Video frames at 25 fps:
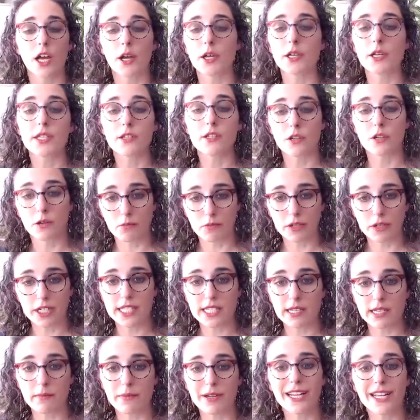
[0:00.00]
You can bring
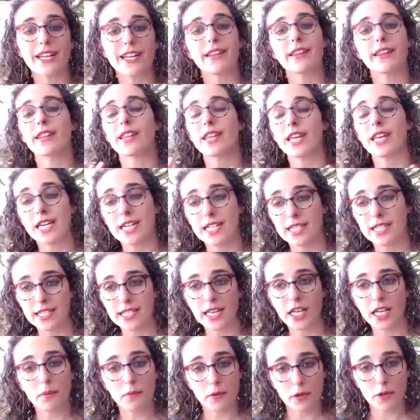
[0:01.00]
somebody in, they can
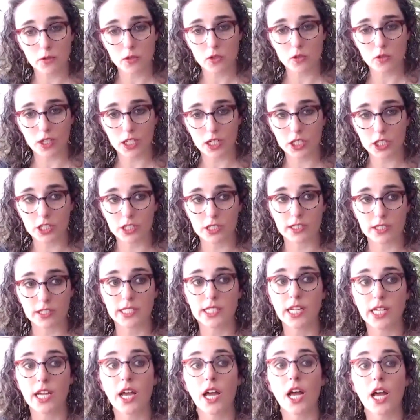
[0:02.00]
set up those structures,
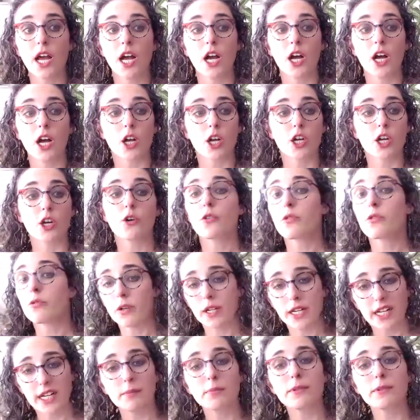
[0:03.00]
go through a
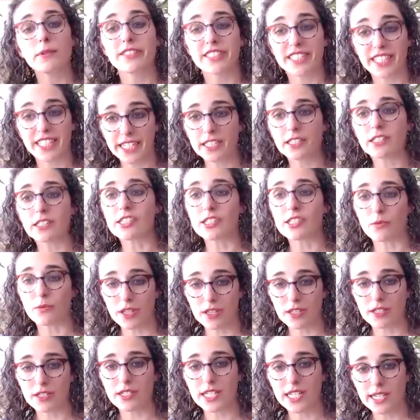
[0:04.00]
couple of cycles with
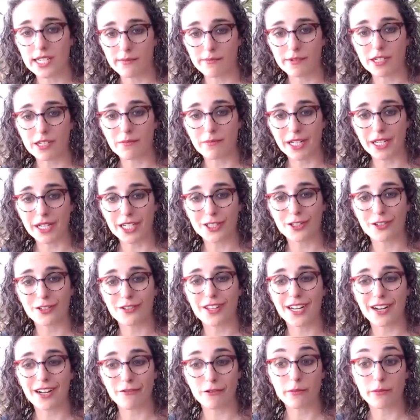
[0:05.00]
the team to make sure
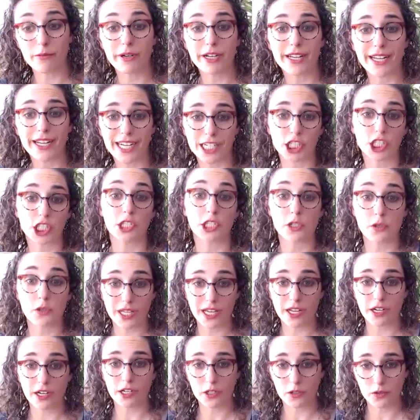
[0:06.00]
that everybody actually knows
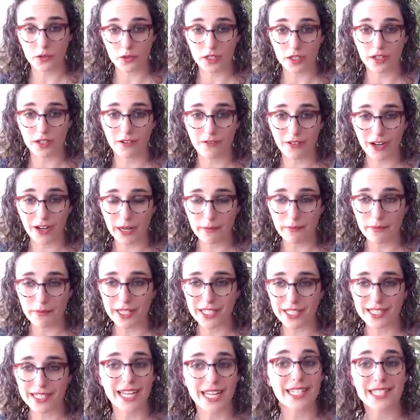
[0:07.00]
how to use it, right?
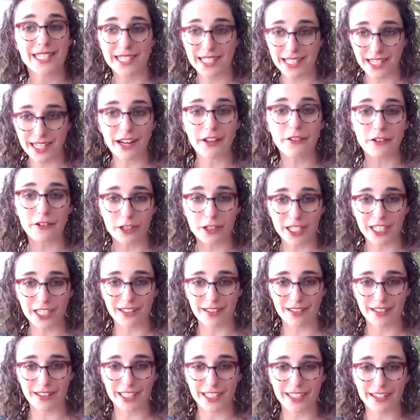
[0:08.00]
Because that's the other key
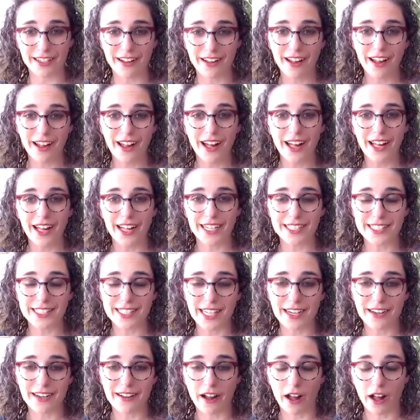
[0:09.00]
thing, is
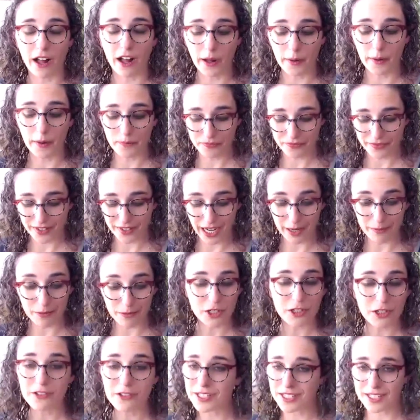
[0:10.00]
that I'm
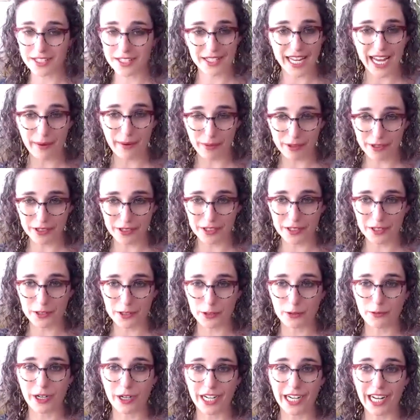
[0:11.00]
sure this has happened to
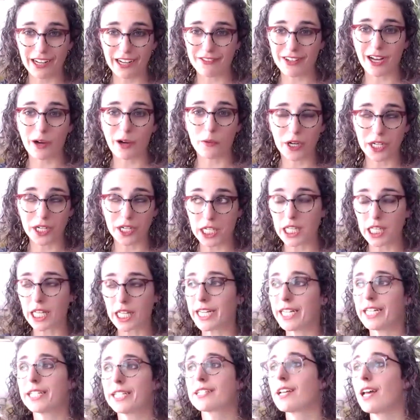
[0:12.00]
you, right? I've got one
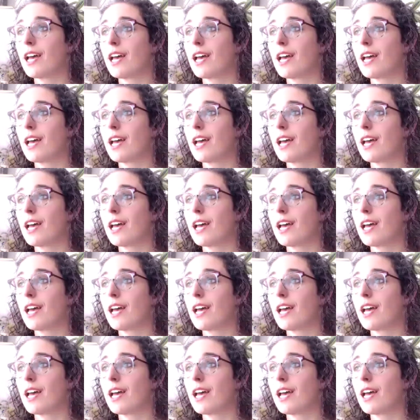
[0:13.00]
client,